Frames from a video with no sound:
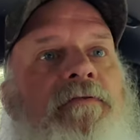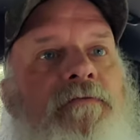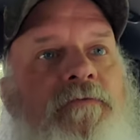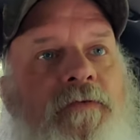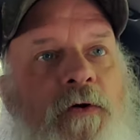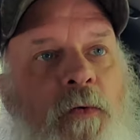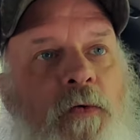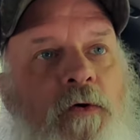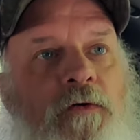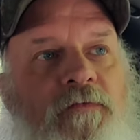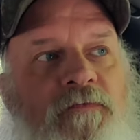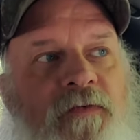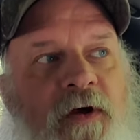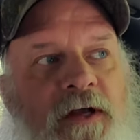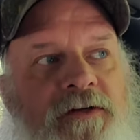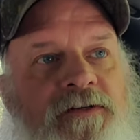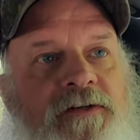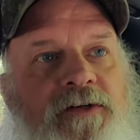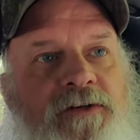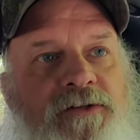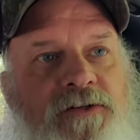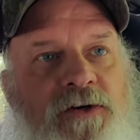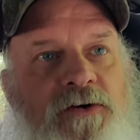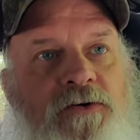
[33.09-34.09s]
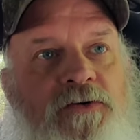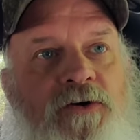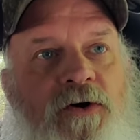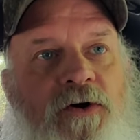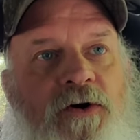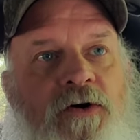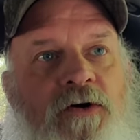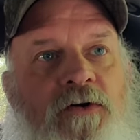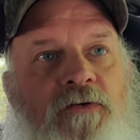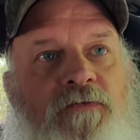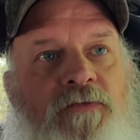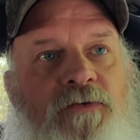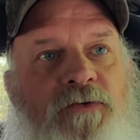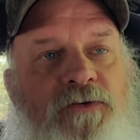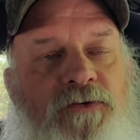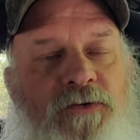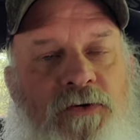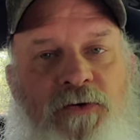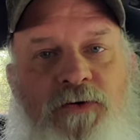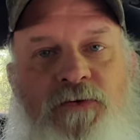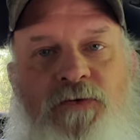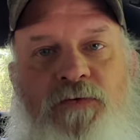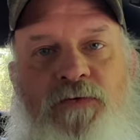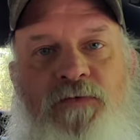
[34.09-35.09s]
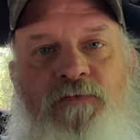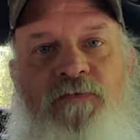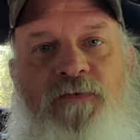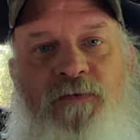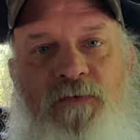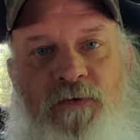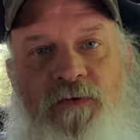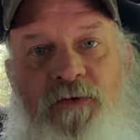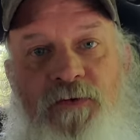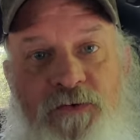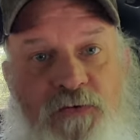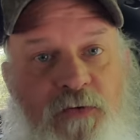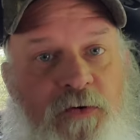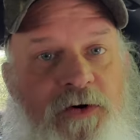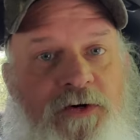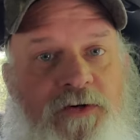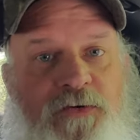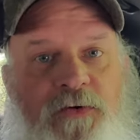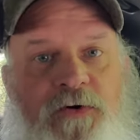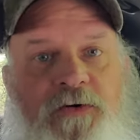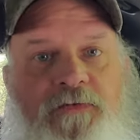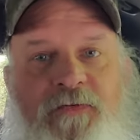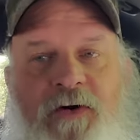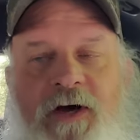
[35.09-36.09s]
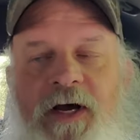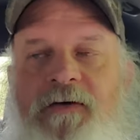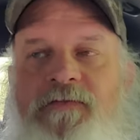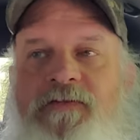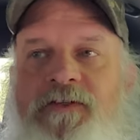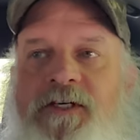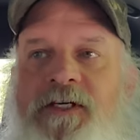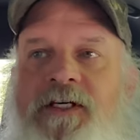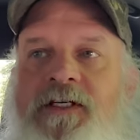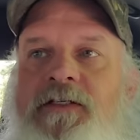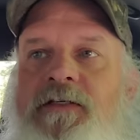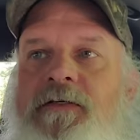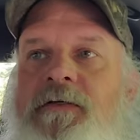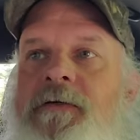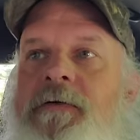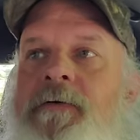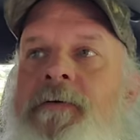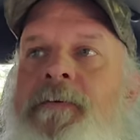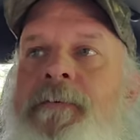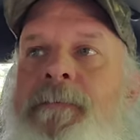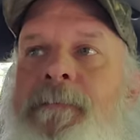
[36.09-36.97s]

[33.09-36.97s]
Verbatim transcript: forward-facing sonar for the two for the 2025 season.